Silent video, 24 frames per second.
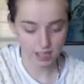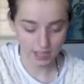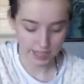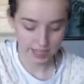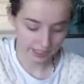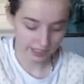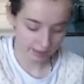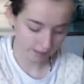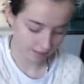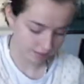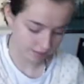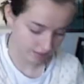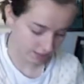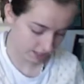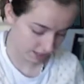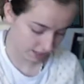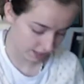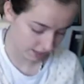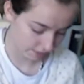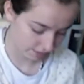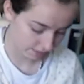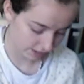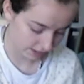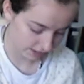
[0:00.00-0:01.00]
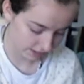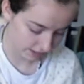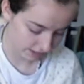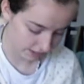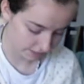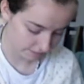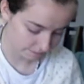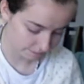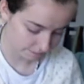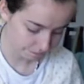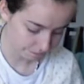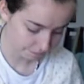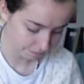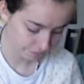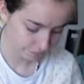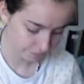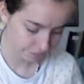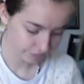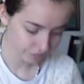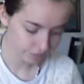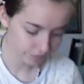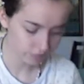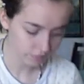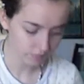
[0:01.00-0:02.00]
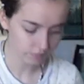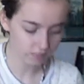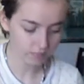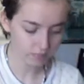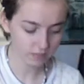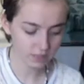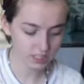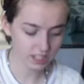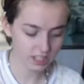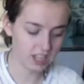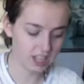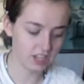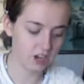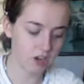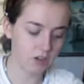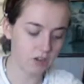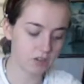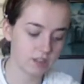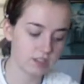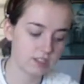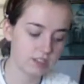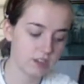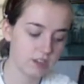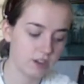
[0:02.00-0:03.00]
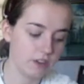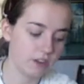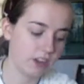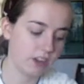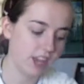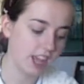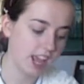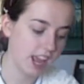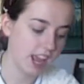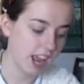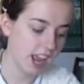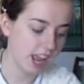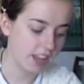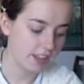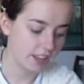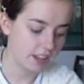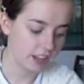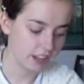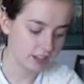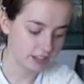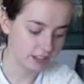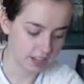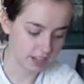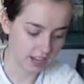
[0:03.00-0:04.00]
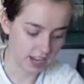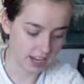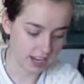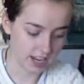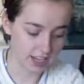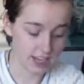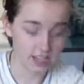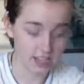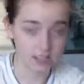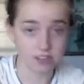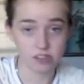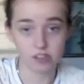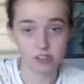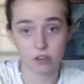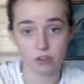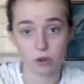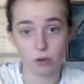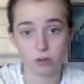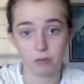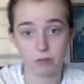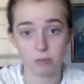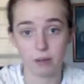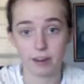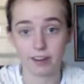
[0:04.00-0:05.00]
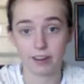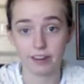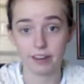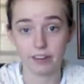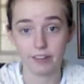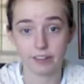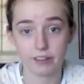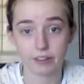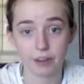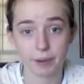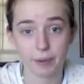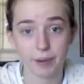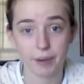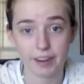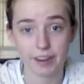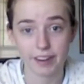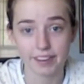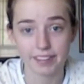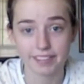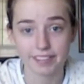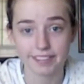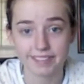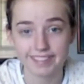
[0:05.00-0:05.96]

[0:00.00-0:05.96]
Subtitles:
He loves to eat everything. And also, the other day, he stole my underwear.